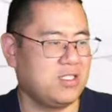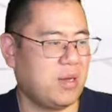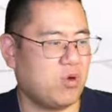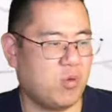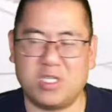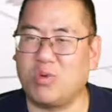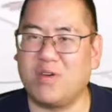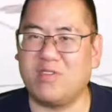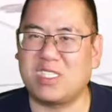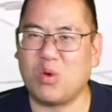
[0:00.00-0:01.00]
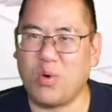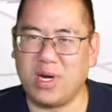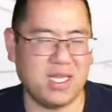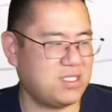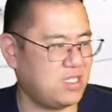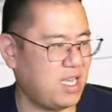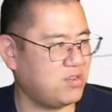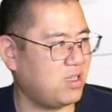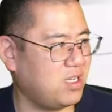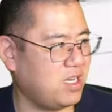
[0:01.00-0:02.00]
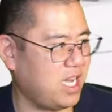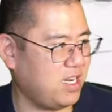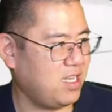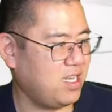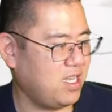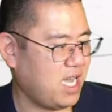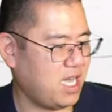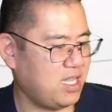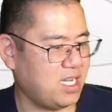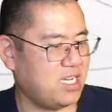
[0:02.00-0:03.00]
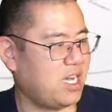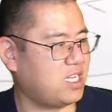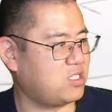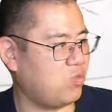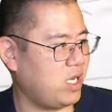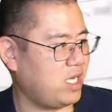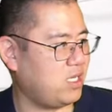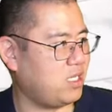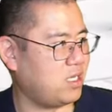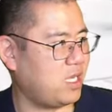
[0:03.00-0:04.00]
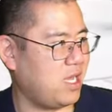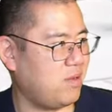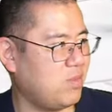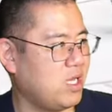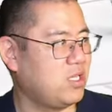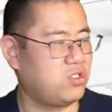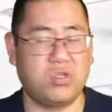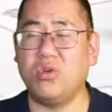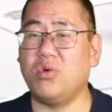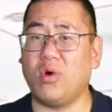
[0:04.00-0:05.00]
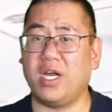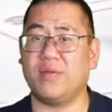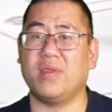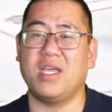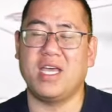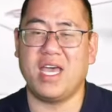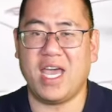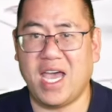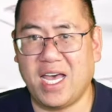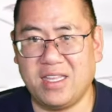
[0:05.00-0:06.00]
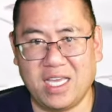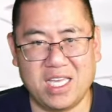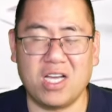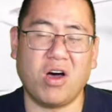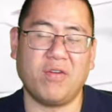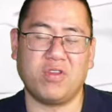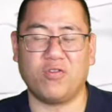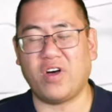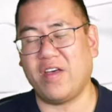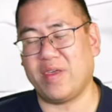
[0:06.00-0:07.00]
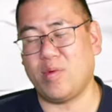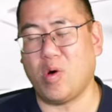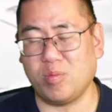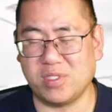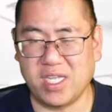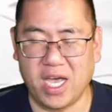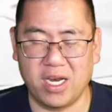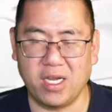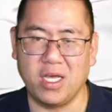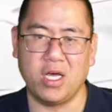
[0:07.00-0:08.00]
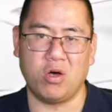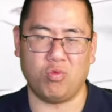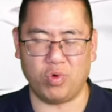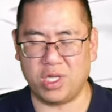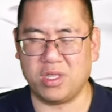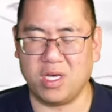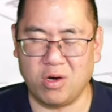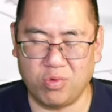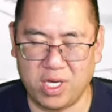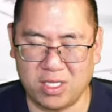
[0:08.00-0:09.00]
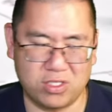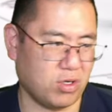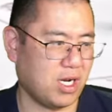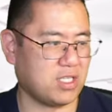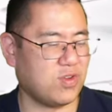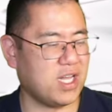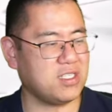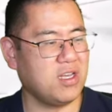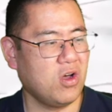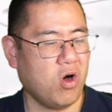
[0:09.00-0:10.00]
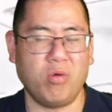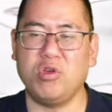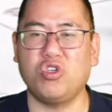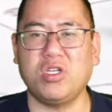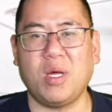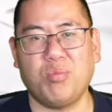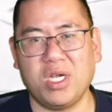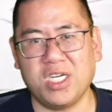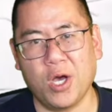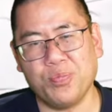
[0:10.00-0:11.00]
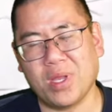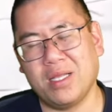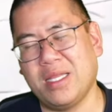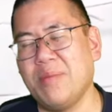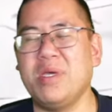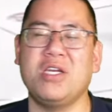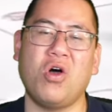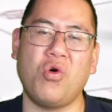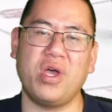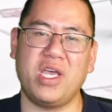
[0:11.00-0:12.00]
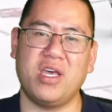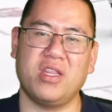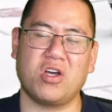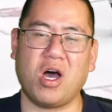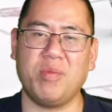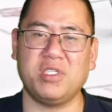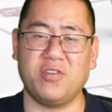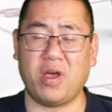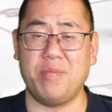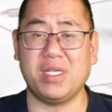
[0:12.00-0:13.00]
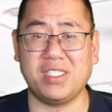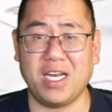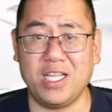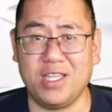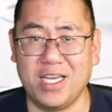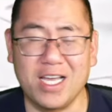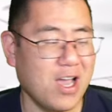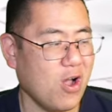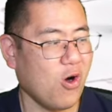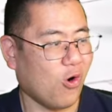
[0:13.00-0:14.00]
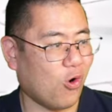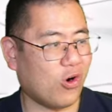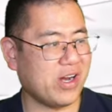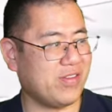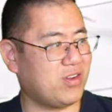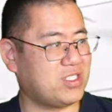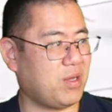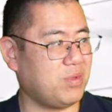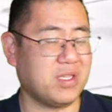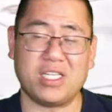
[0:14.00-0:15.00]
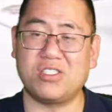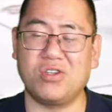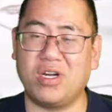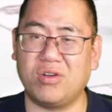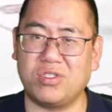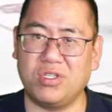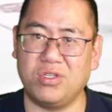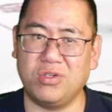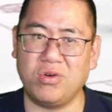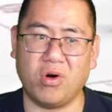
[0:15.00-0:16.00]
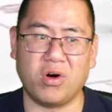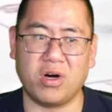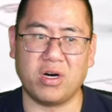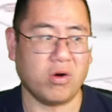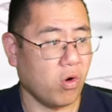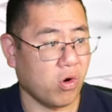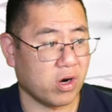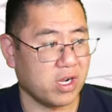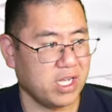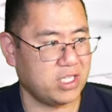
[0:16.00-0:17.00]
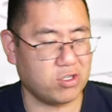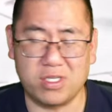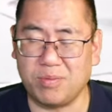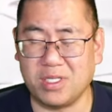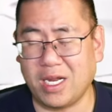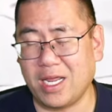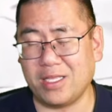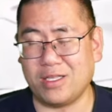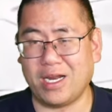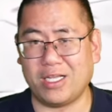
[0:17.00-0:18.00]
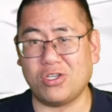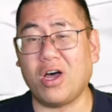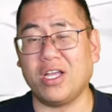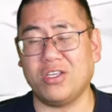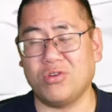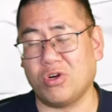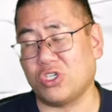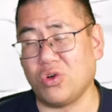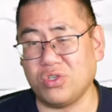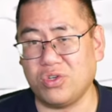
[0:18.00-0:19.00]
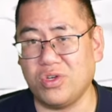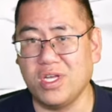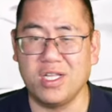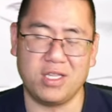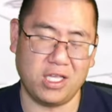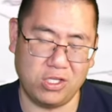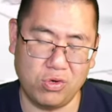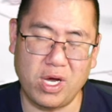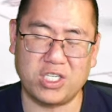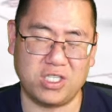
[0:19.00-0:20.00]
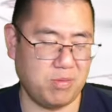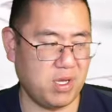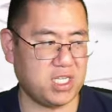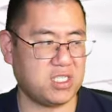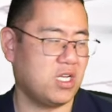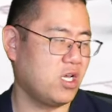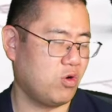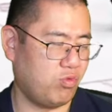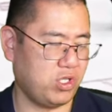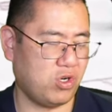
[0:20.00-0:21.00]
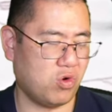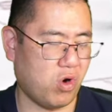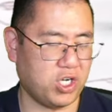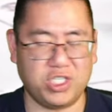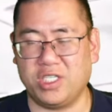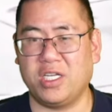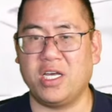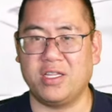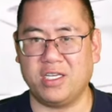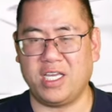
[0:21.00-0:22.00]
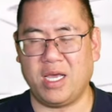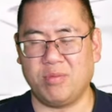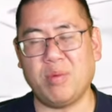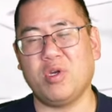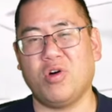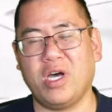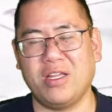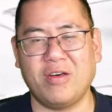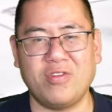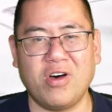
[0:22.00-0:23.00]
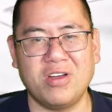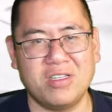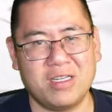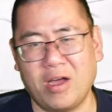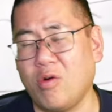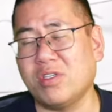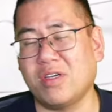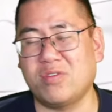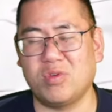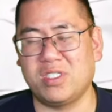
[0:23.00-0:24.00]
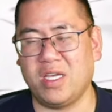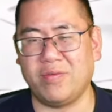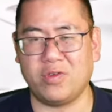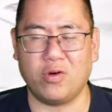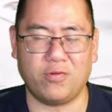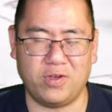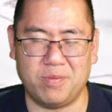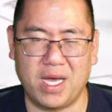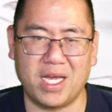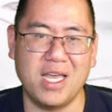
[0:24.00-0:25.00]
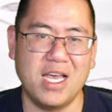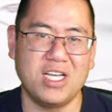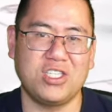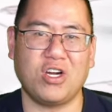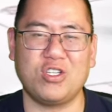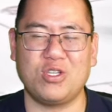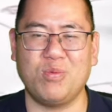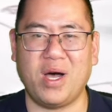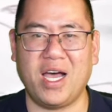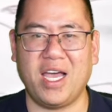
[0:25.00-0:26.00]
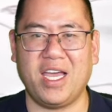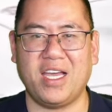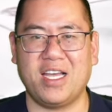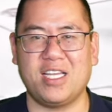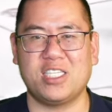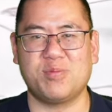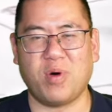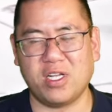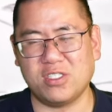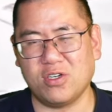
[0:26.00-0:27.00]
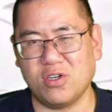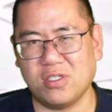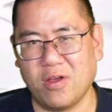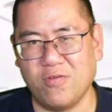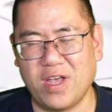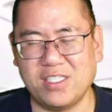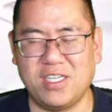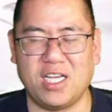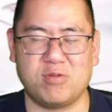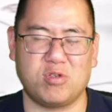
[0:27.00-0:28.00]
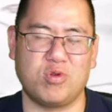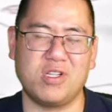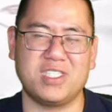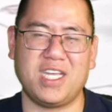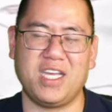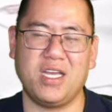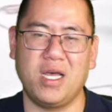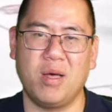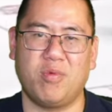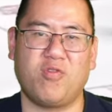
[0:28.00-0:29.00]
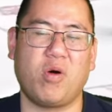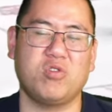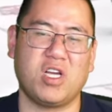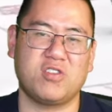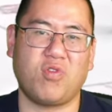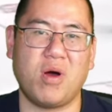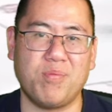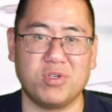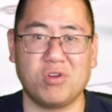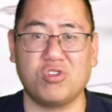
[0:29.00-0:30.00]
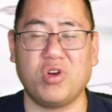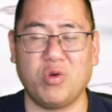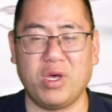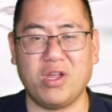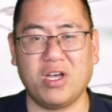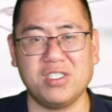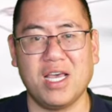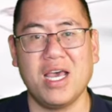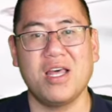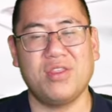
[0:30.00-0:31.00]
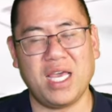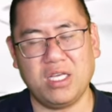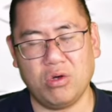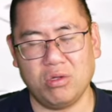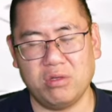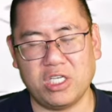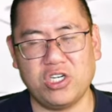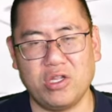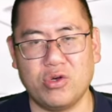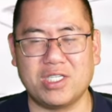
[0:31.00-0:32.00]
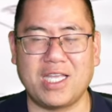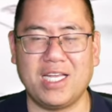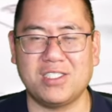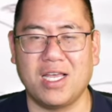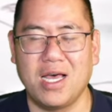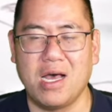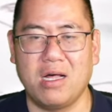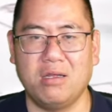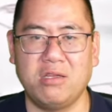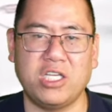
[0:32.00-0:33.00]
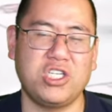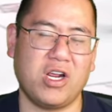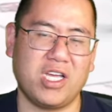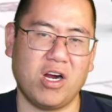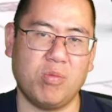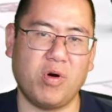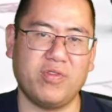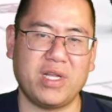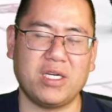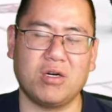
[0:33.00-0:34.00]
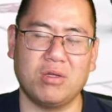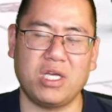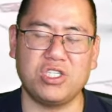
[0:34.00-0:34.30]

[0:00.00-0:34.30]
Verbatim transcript: Demko makes one of his 20 saves on the night, and the Canucks win the game 2-1, and they kick off their 5-game homestand with a win. So Canucks fans, hope you enjoyed that breakdown. Let me know in the comments if I missed anything, or if there's something that stood out to you, or is there something that I taught you or showed you that you actually missed when you're watching the game? Let me know. I love I always love to receive your feedback. Shout out to my sponsors, Van City Experts Real Estate, Perform Transform Personal Training Weight Loss. Thank you, legendary Lucas Gates, legendary Carol Bovelander,